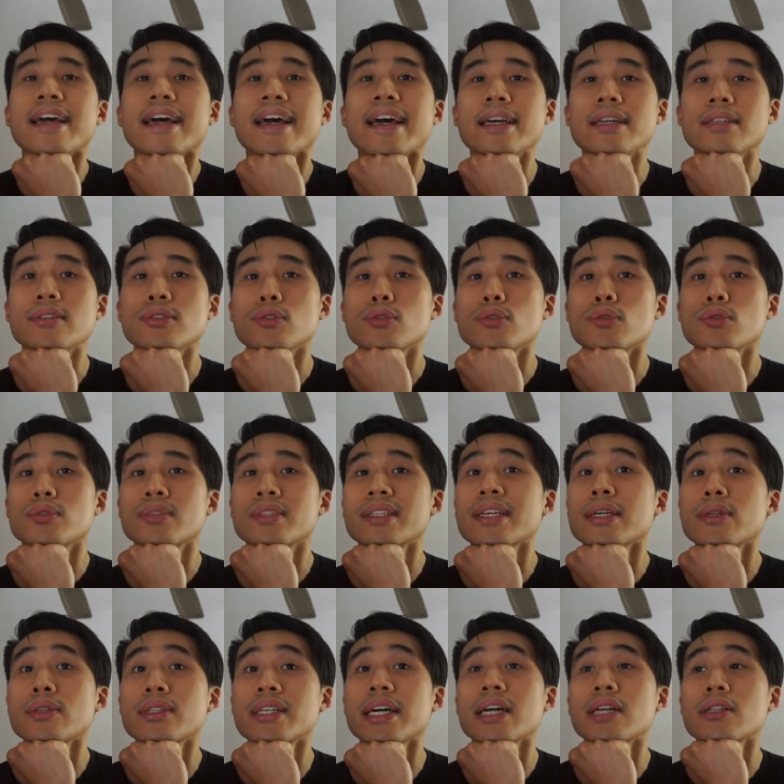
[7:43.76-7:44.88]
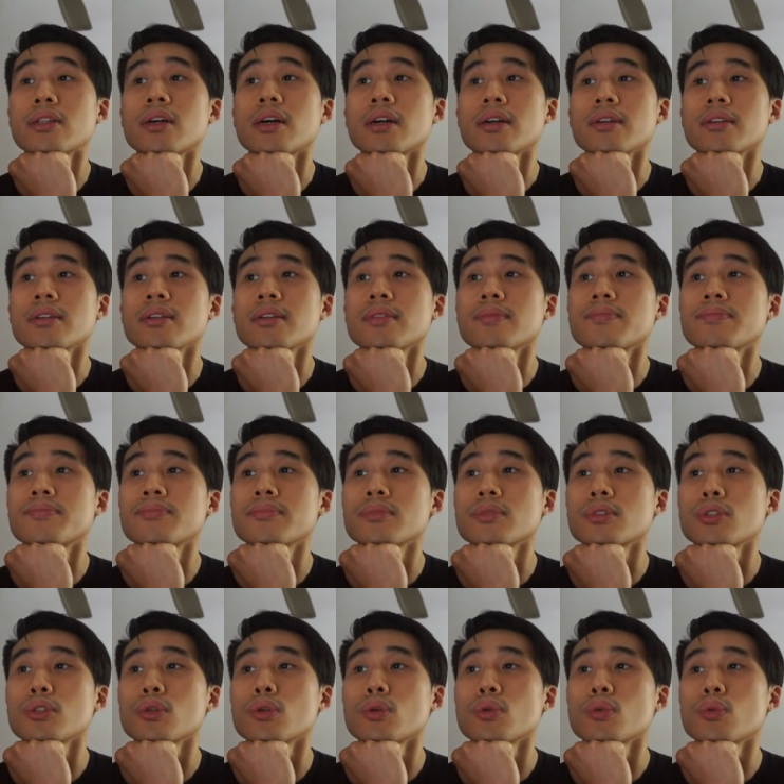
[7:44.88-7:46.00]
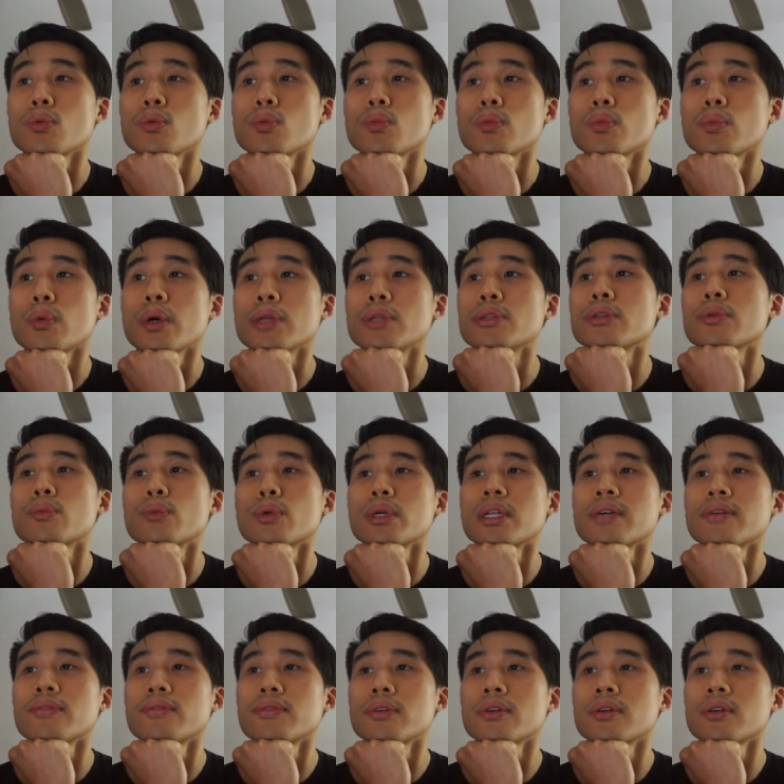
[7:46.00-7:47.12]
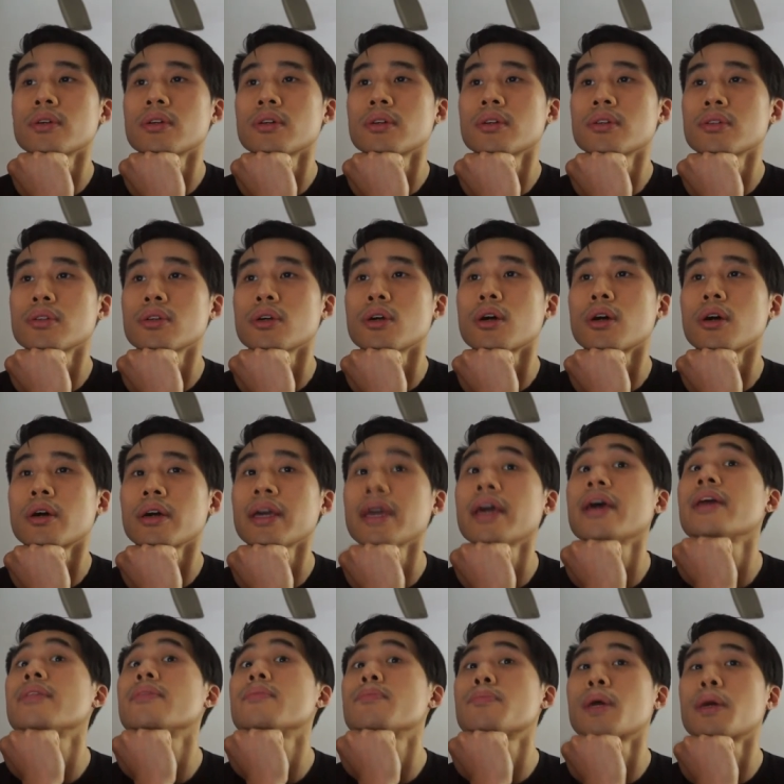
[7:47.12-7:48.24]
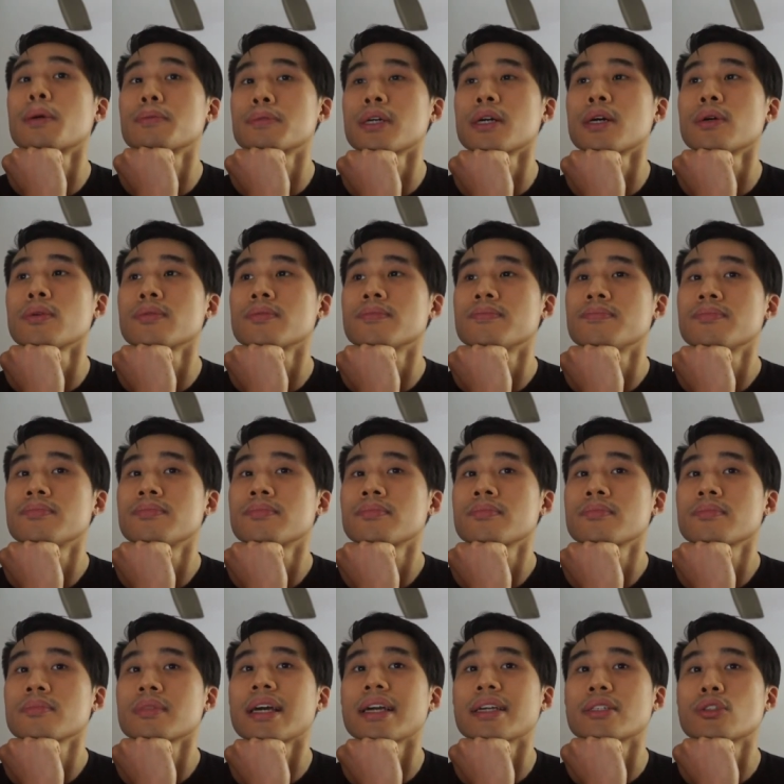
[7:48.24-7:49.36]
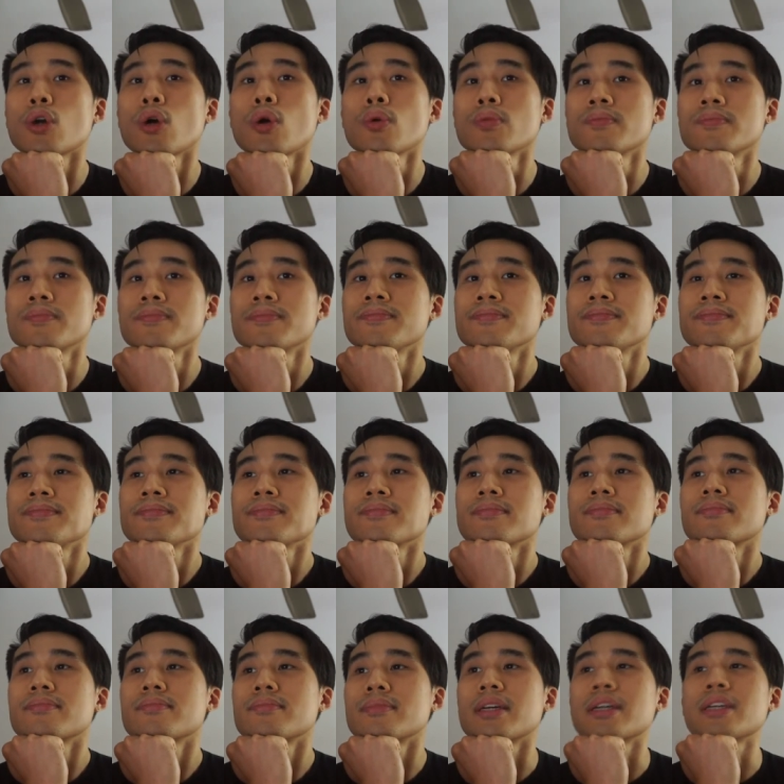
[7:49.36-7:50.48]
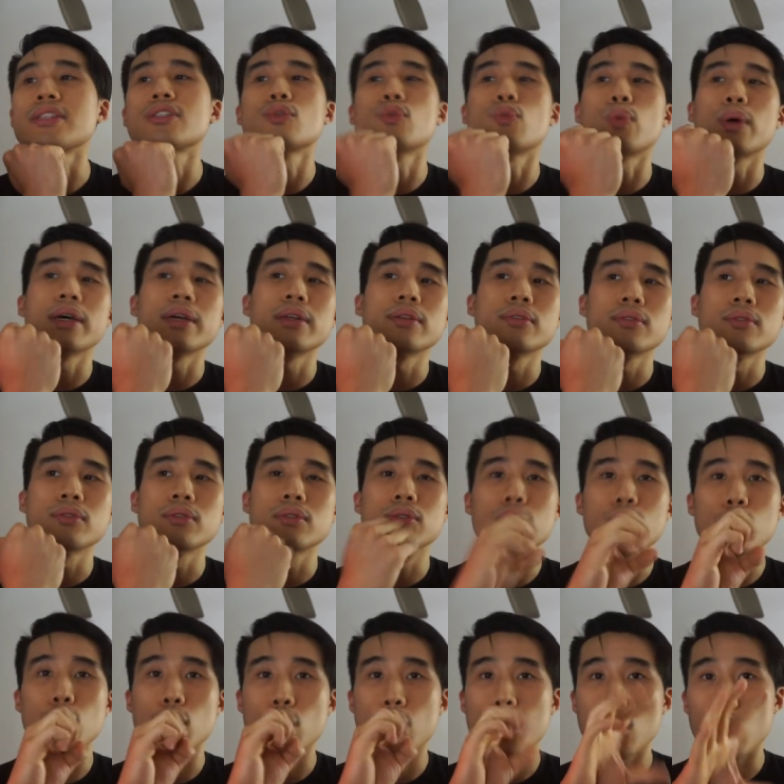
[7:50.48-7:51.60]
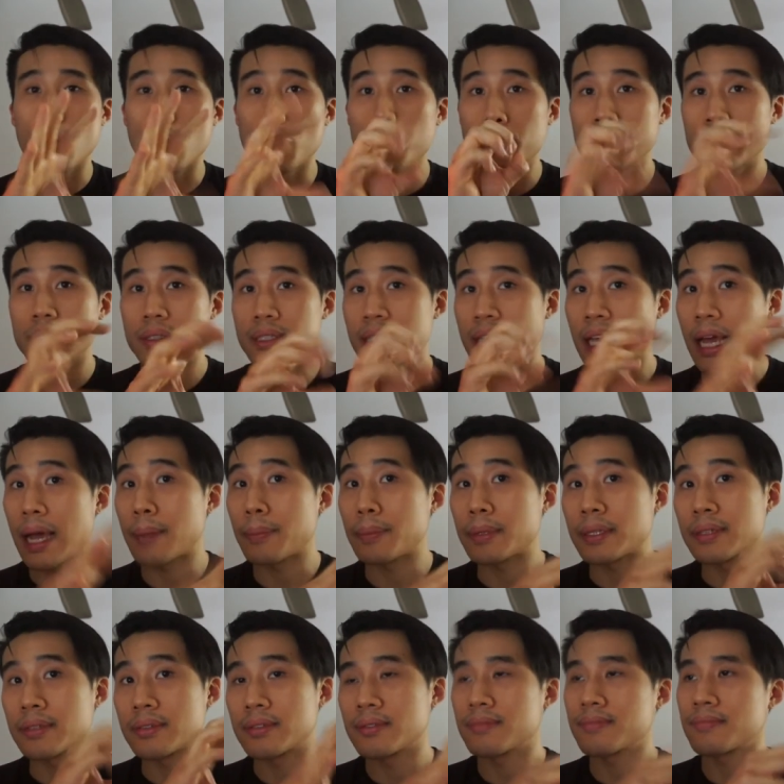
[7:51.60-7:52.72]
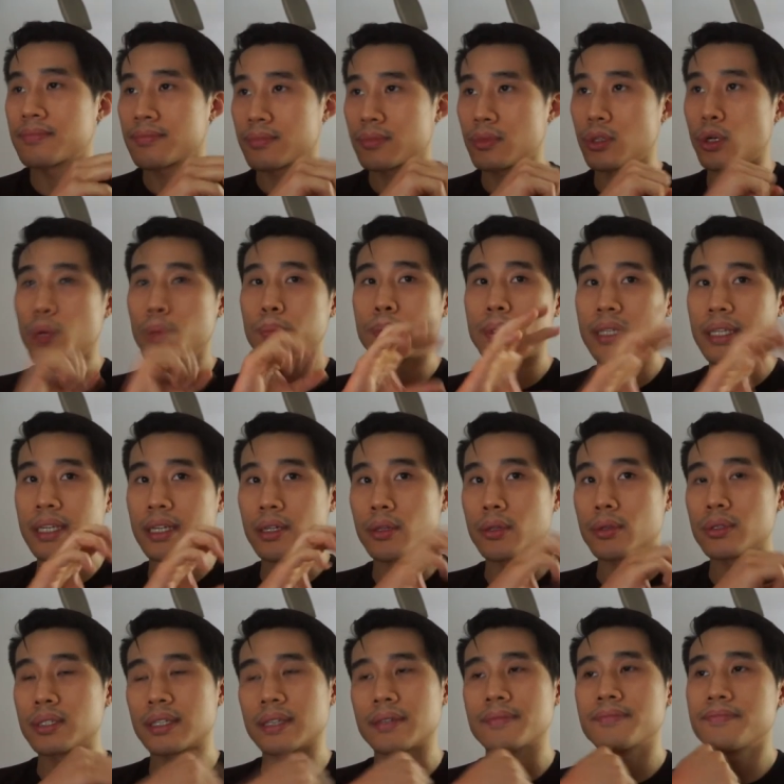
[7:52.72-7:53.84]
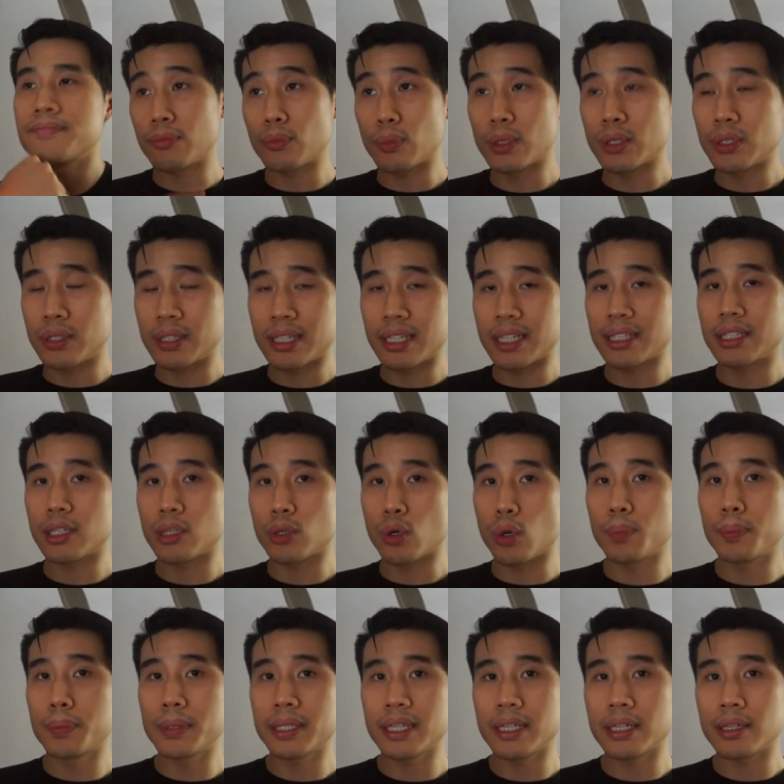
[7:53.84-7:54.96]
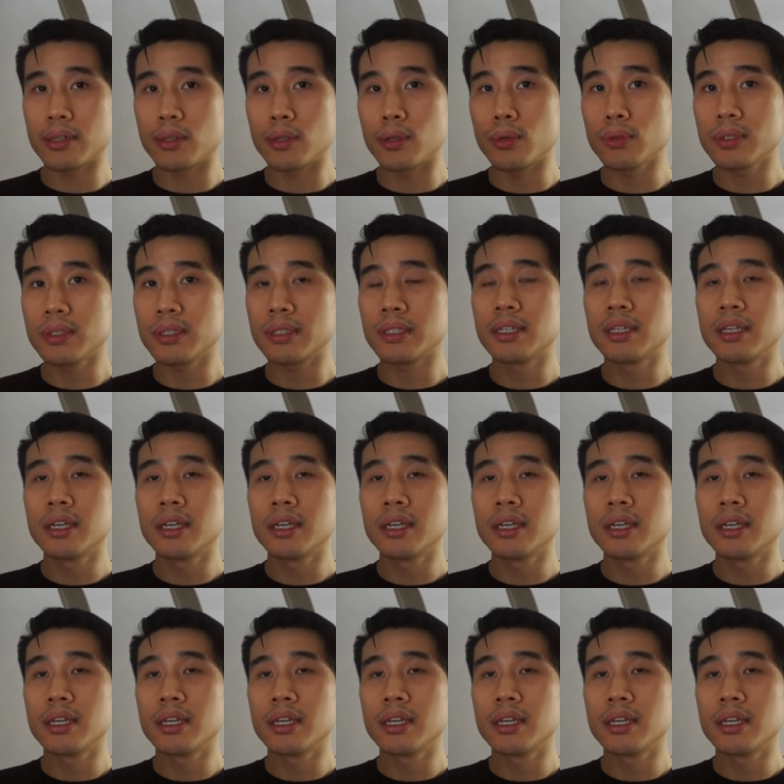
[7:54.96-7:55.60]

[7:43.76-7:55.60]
and you say your dialogue. So whenever your head pops out, like so, that's when your opens happen, your opening and closing. Once you get the opening and close,